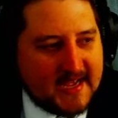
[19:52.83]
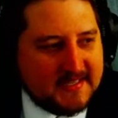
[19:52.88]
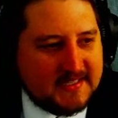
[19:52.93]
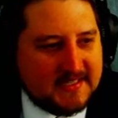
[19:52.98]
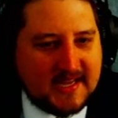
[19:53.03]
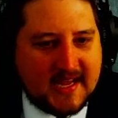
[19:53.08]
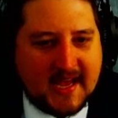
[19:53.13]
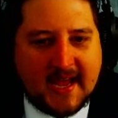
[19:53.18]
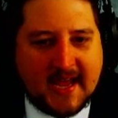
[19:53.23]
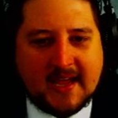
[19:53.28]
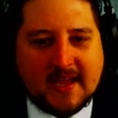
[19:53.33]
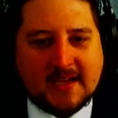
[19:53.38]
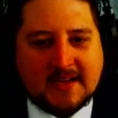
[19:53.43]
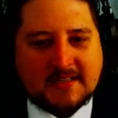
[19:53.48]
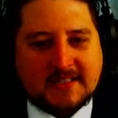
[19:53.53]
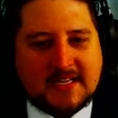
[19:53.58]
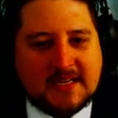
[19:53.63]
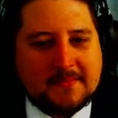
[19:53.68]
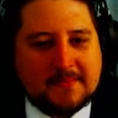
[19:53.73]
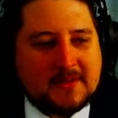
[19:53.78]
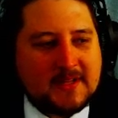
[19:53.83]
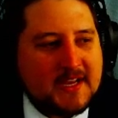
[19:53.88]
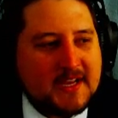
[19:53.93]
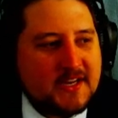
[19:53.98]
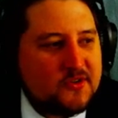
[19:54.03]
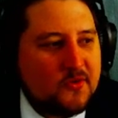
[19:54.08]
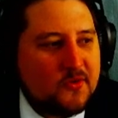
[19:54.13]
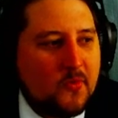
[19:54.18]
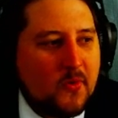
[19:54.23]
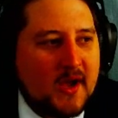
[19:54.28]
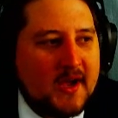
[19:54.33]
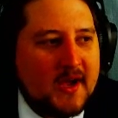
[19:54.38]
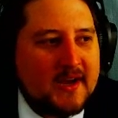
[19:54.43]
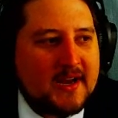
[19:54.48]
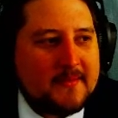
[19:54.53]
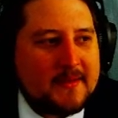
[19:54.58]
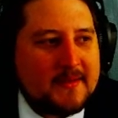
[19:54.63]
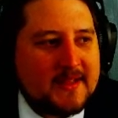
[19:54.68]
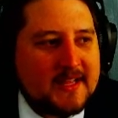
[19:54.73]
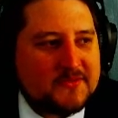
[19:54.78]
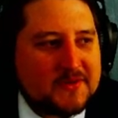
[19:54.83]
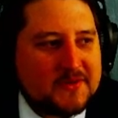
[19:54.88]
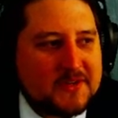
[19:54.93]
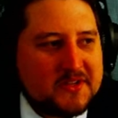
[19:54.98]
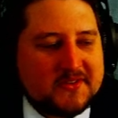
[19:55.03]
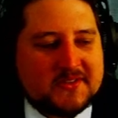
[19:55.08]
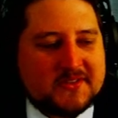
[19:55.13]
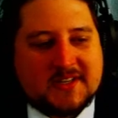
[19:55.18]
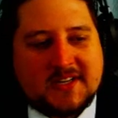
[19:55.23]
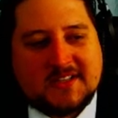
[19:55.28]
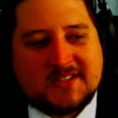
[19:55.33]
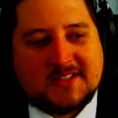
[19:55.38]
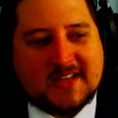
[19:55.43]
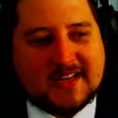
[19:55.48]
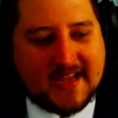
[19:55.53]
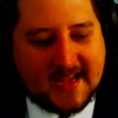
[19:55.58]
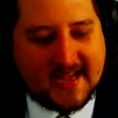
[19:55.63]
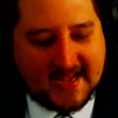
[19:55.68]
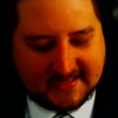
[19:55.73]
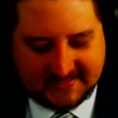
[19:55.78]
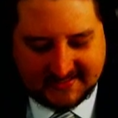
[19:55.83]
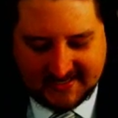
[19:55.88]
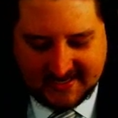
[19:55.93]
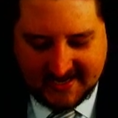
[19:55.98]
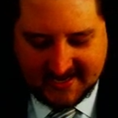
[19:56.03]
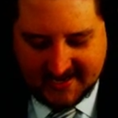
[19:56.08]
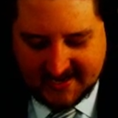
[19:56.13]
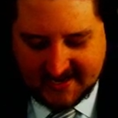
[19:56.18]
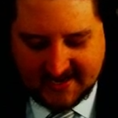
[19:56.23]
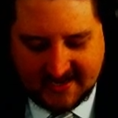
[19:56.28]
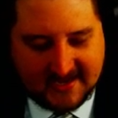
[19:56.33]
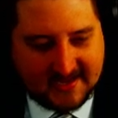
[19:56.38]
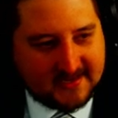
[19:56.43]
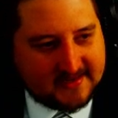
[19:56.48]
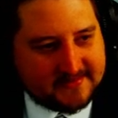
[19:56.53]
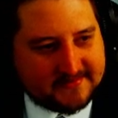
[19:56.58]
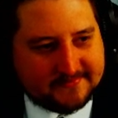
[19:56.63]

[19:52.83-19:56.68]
SEA Team Malaysia won. I mean, that's one of those things like SEA.